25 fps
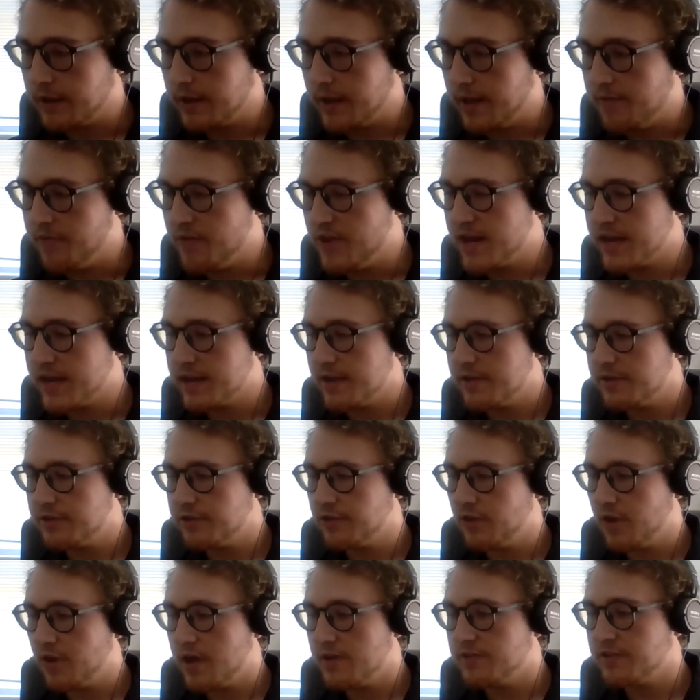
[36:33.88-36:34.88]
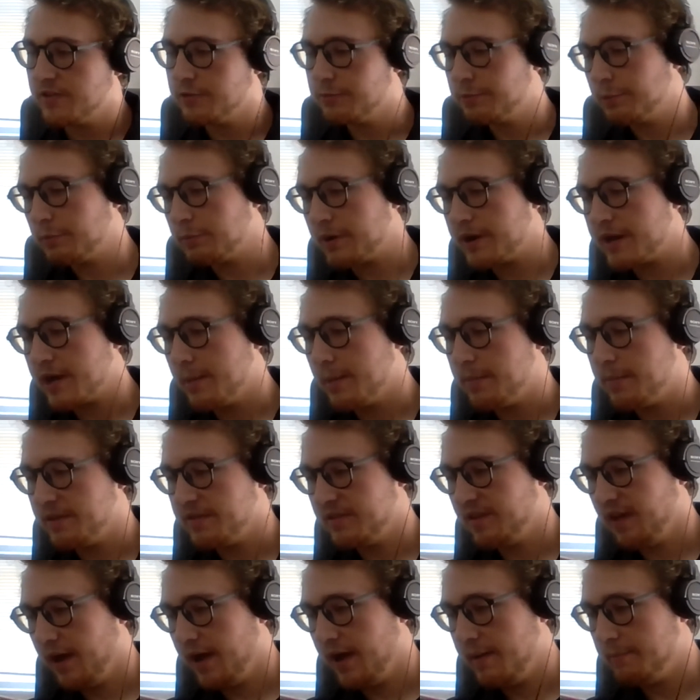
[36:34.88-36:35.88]
And then I guess since we're running up
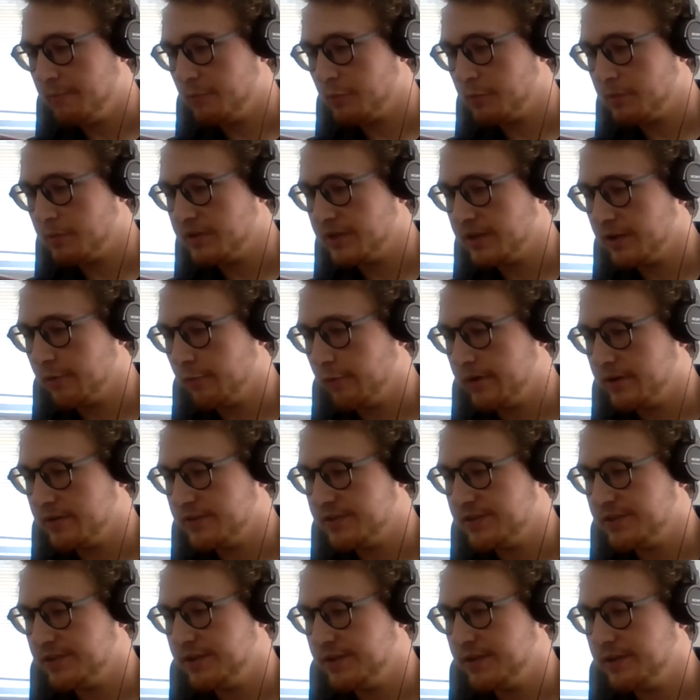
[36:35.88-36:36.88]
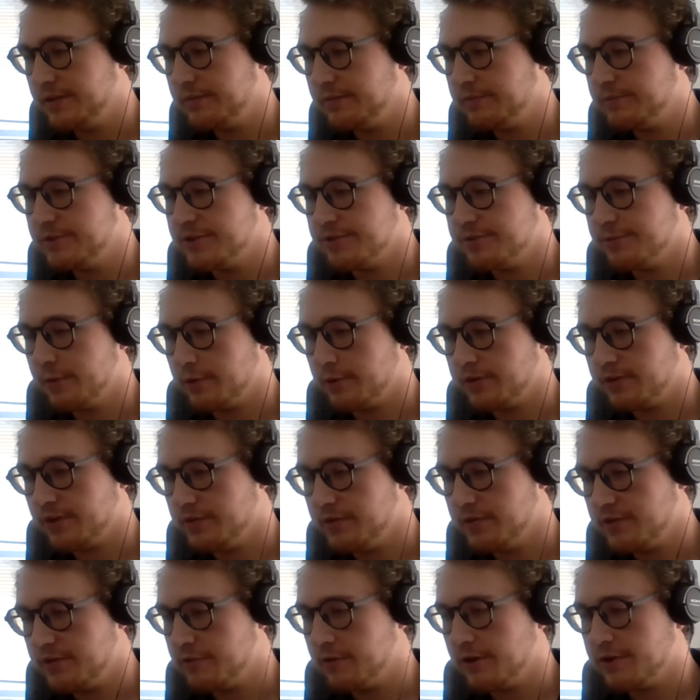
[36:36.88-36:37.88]
on time, we're really going to just focus
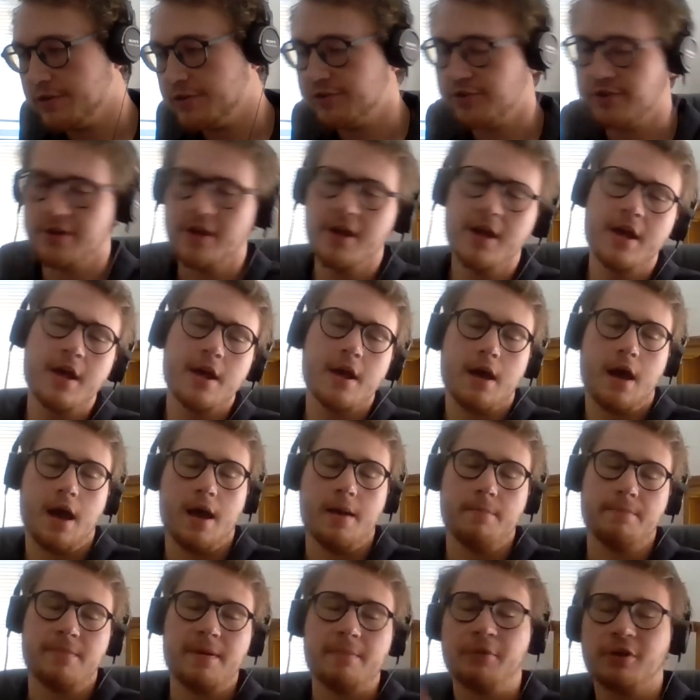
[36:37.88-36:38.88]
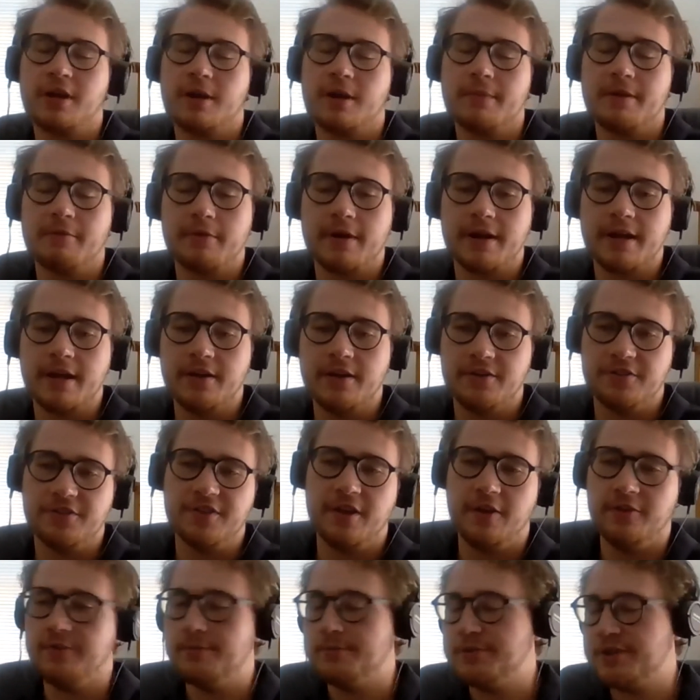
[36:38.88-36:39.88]
on this question. People are going to be running into
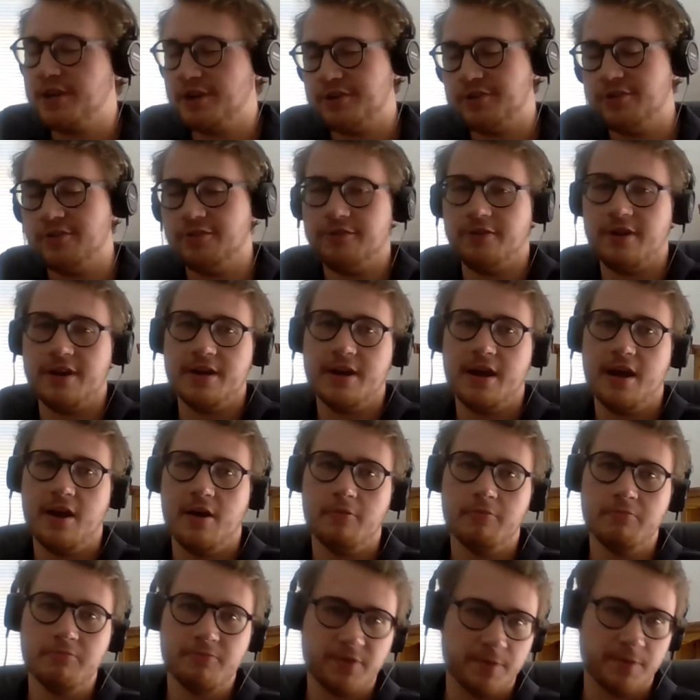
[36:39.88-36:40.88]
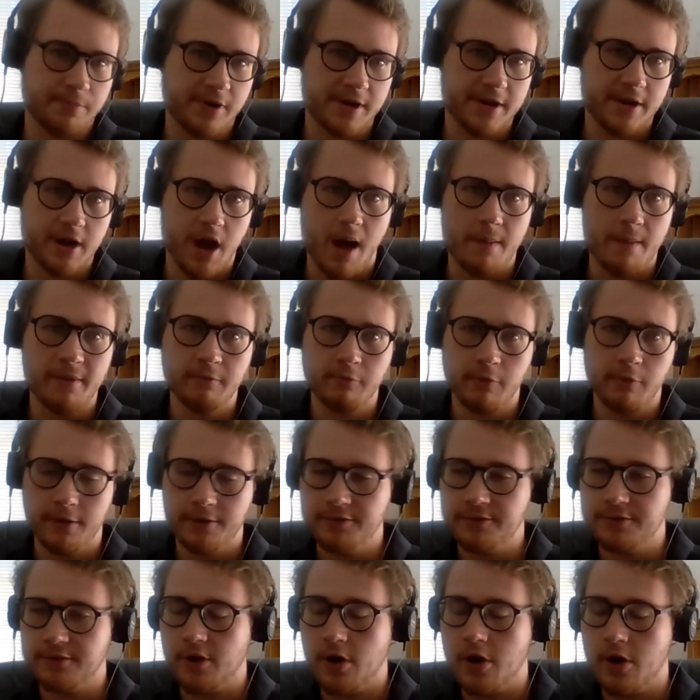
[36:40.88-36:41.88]
sales objections right now. Some pretty common
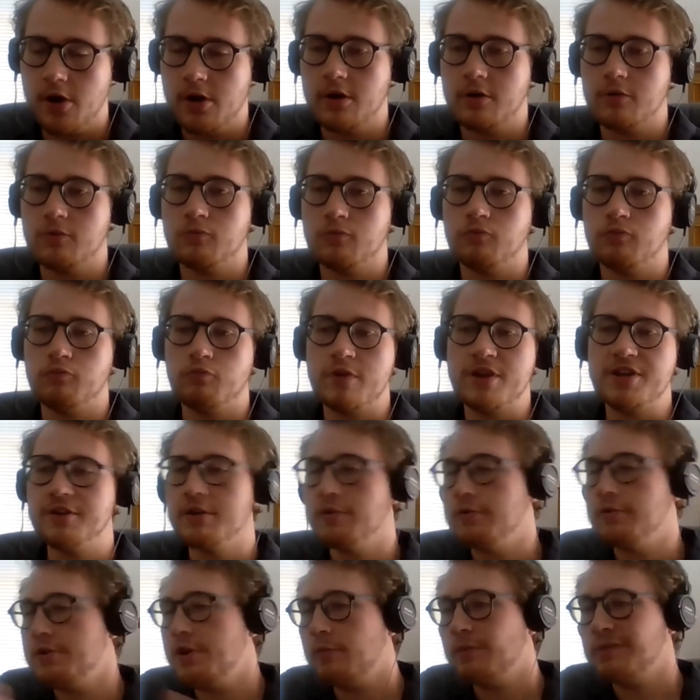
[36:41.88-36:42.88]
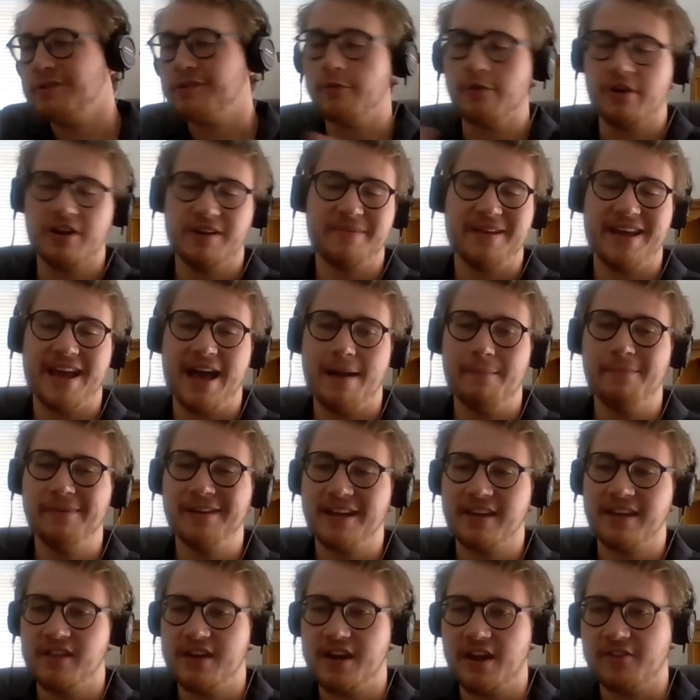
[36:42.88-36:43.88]
ones are, we don't know what's going to be
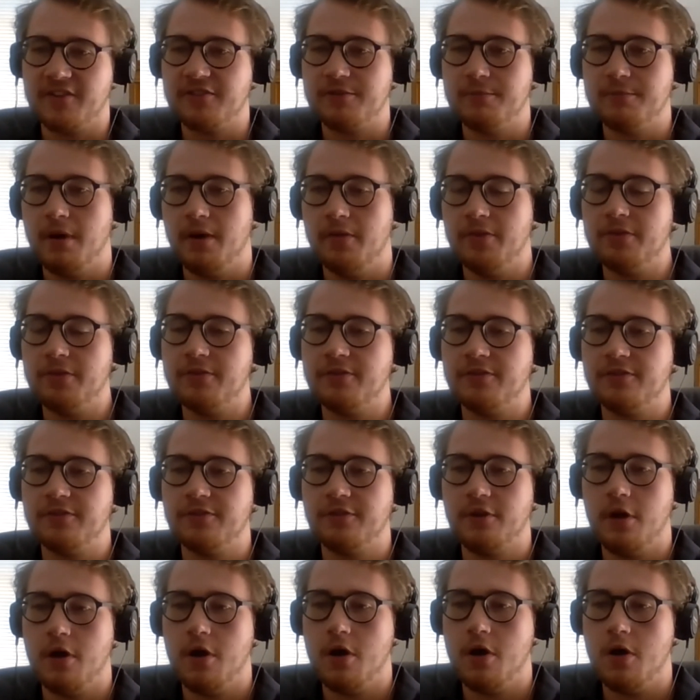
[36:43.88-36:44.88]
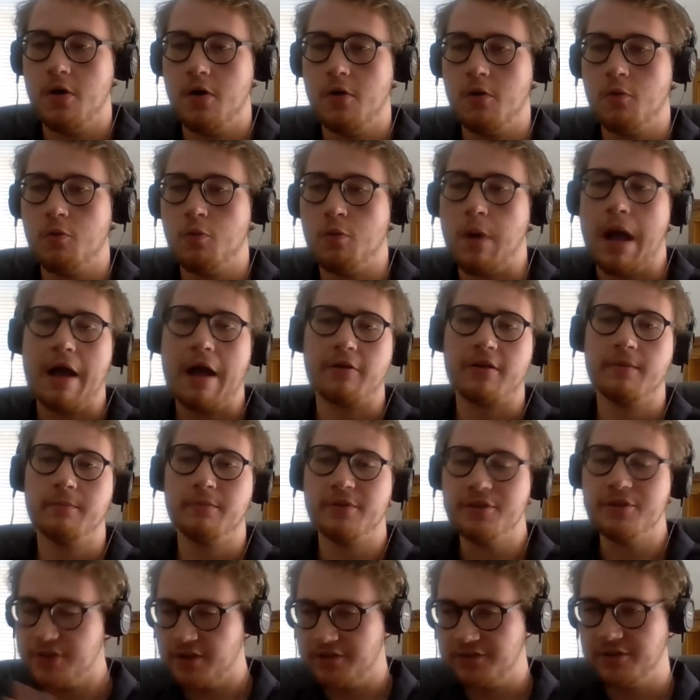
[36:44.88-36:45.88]
happening in the next month. So how can
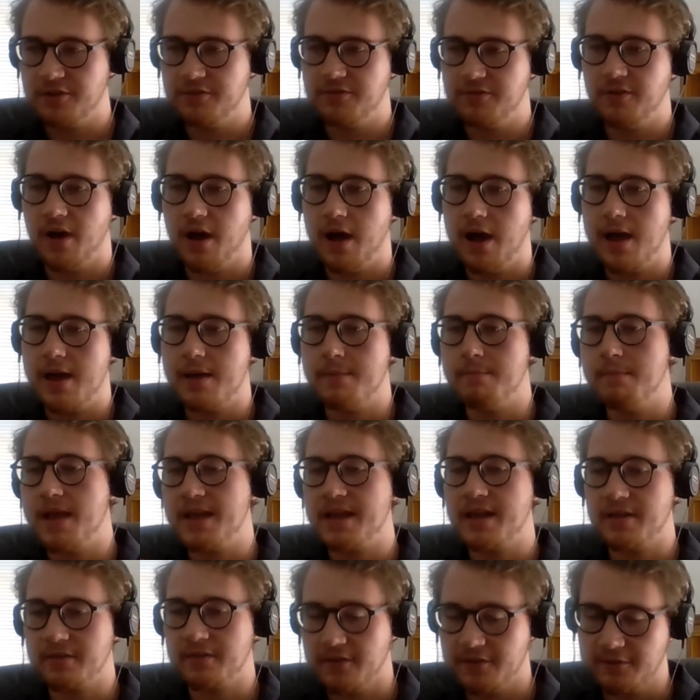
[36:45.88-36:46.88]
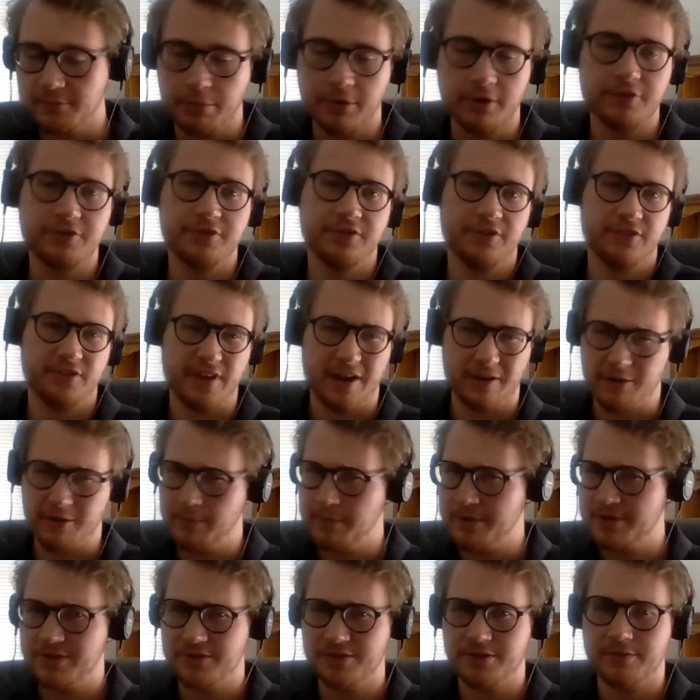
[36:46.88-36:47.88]
we justify making this purchase? How
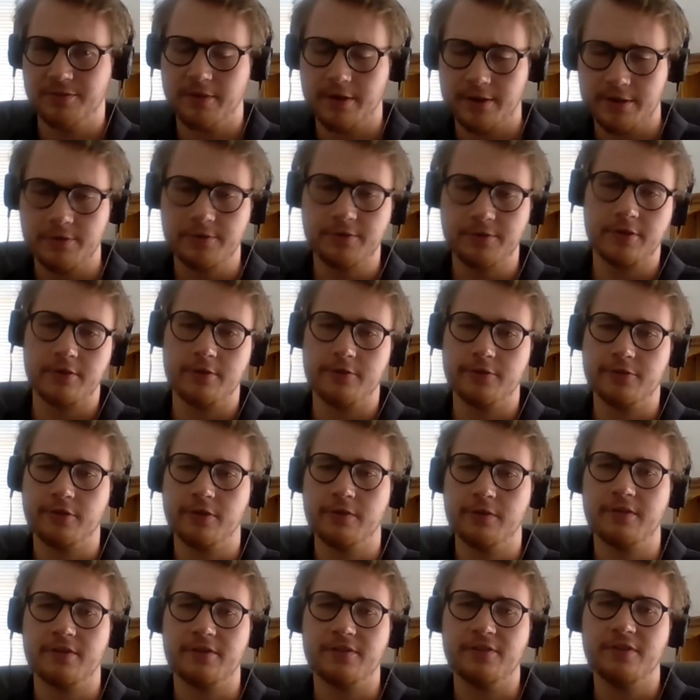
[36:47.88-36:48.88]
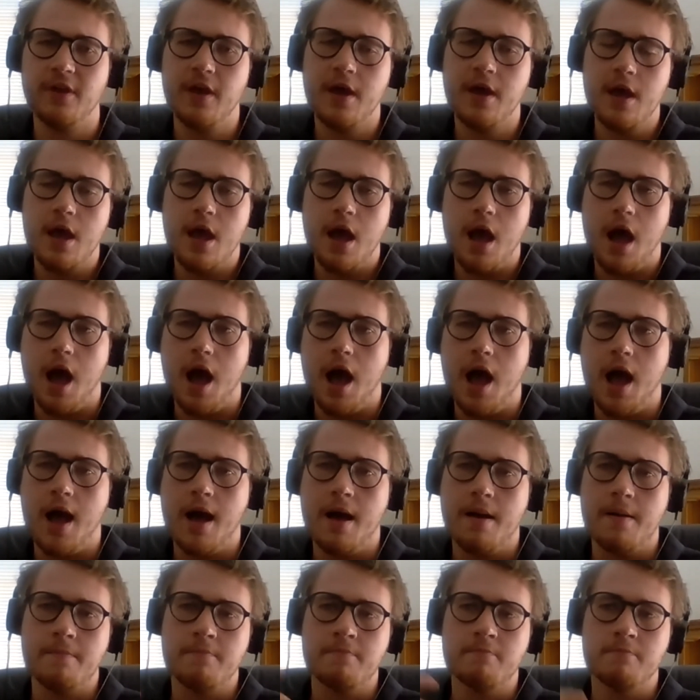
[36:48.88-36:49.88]
can we justify using your service?
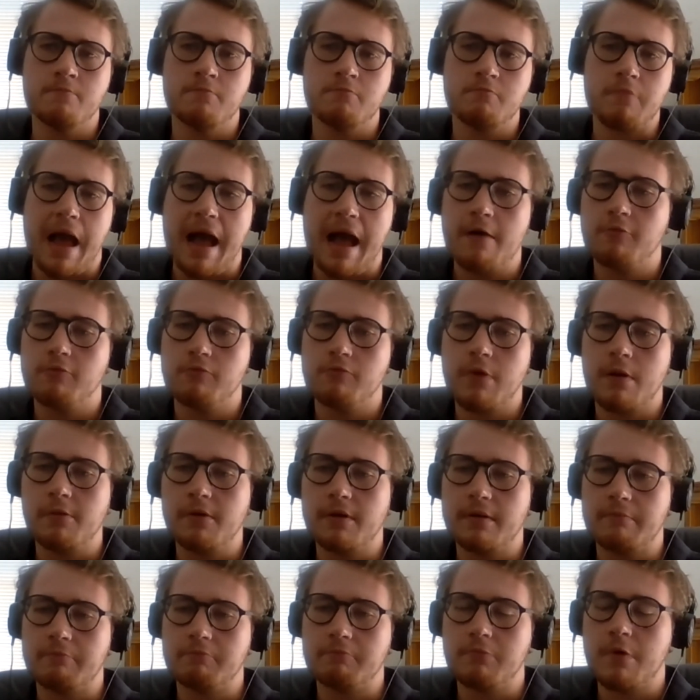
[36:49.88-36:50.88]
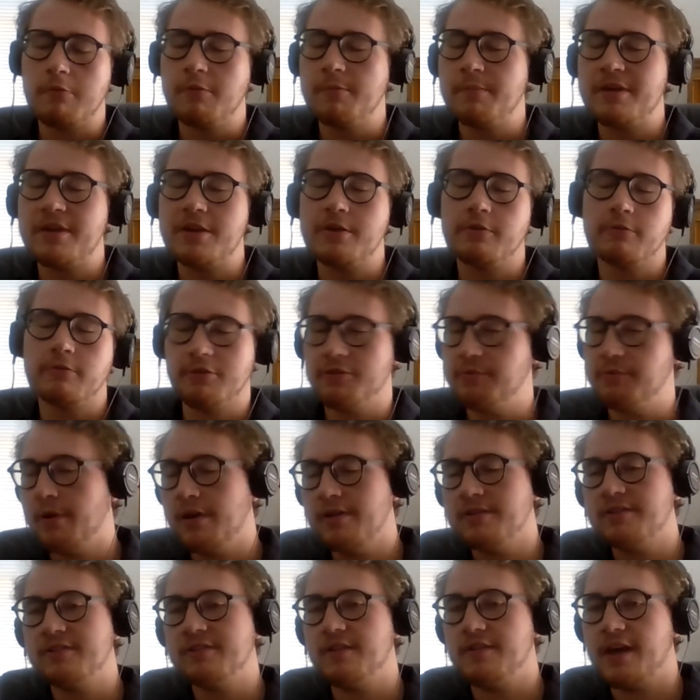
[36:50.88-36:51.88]
What would be your
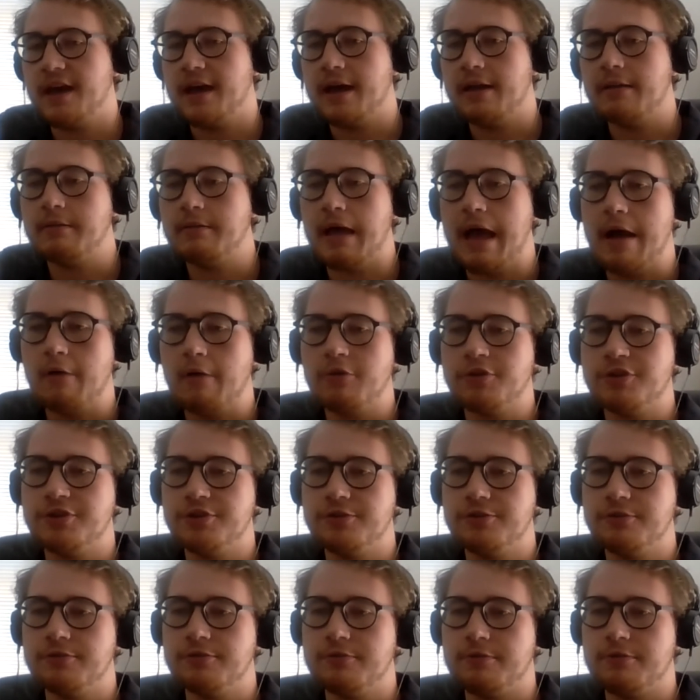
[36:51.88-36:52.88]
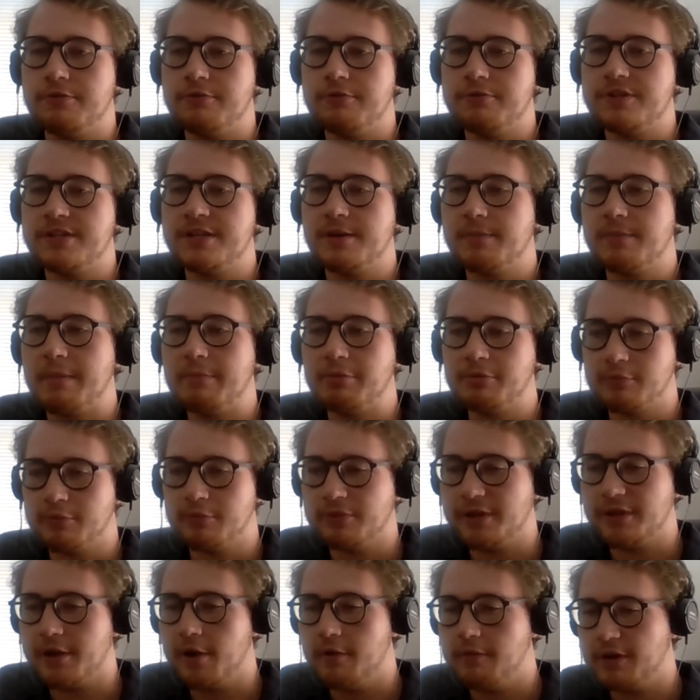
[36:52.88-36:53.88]
response to that? How would you tell people to
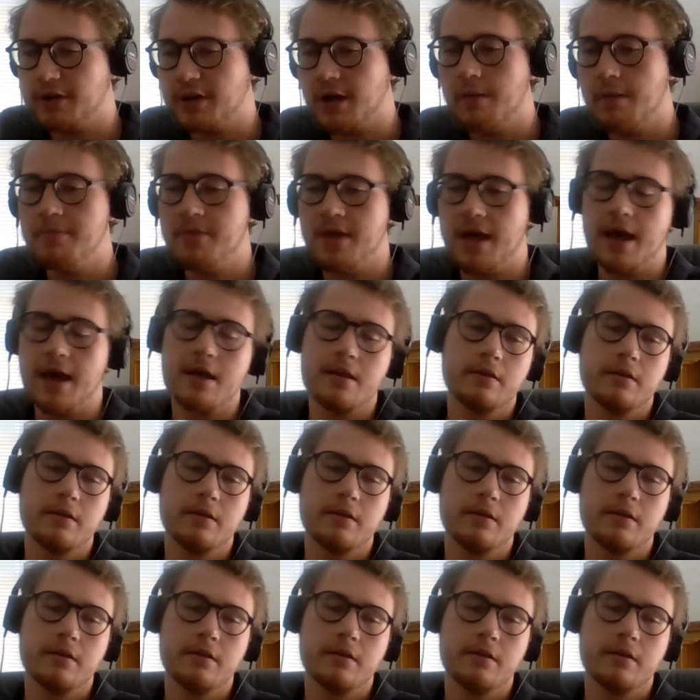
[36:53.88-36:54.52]
really overcome that?